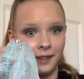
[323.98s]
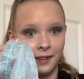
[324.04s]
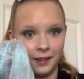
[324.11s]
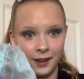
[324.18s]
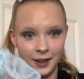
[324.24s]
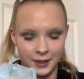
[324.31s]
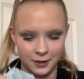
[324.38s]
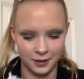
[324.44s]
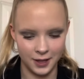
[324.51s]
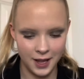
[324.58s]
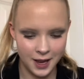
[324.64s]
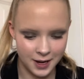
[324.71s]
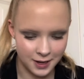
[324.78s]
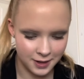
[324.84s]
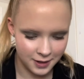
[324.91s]
Okay, so
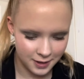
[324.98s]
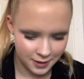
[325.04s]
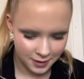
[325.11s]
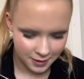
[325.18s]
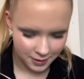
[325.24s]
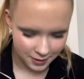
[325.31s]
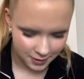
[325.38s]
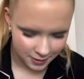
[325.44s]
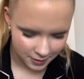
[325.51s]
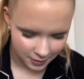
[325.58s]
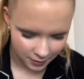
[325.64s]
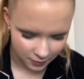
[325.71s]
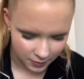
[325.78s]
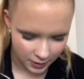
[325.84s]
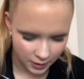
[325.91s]
then
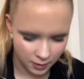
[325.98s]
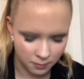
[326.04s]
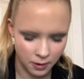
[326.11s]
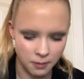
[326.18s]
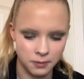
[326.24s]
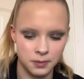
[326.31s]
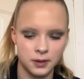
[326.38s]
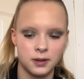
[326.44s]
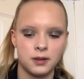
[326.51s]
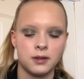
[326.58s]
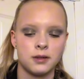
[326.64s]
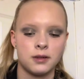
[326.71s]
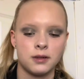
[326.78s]
you take your bobby pin